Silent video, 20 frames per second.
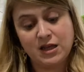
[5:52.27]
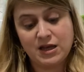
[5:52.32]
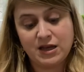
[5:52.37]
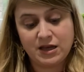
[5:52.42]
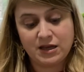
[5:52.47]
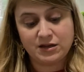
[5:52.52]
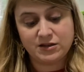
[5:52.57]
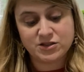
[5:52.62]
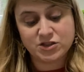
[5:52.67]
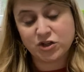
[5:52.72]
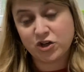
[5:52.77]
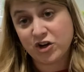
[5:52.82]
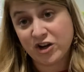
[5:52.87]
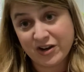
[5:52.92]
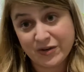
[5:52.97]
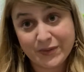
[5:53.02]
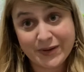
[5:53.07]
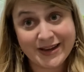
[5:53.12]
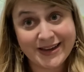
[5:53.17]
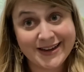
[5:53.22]
and it's a
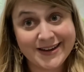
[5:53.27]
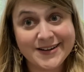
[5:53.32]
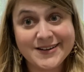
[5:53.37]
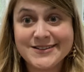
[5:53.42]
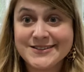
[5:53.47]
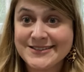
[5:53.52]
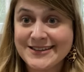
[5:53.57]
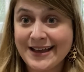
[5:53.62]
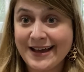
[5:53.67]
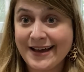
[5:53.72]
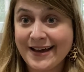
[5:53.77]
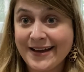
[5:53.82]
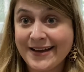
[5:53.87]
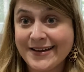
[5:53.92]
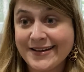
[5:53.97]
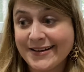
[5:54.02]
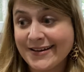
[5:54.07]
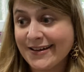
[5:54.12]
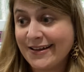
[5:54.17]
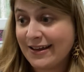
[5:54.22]
great way to
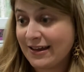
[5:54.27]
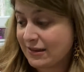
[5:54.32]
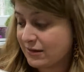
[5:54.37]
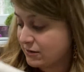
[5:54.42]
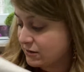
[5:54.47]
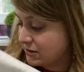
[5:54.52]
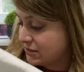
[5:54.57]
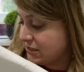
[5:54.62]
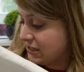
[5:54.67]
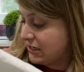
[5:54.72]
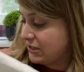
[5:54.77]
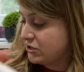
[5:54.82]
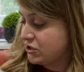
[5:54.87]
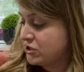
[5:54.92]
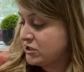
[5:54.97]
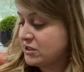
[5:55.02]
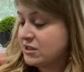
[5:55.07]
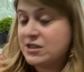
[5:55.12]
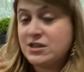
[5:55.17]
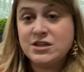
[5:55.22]
add a little touch